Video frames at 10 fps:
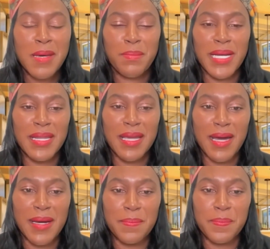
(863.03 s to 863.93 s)
But
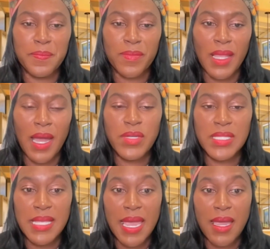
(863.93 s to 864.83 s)
I would
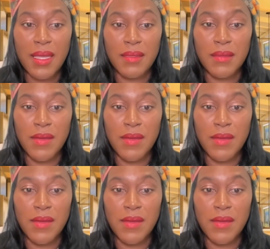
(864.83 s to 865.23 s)
say,